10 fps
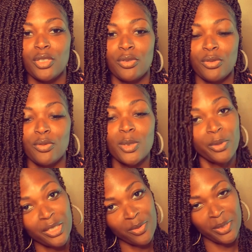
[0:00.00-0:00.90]
to
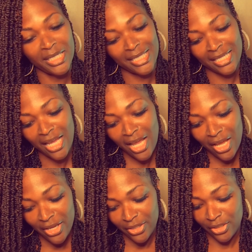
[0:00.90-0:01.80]
spring twist.
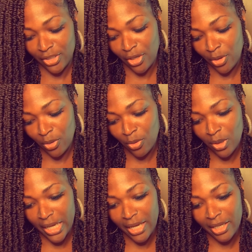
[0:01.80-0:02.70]
So
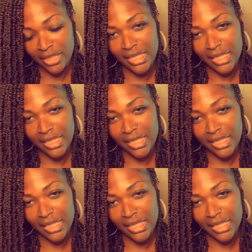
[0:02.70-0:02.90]
I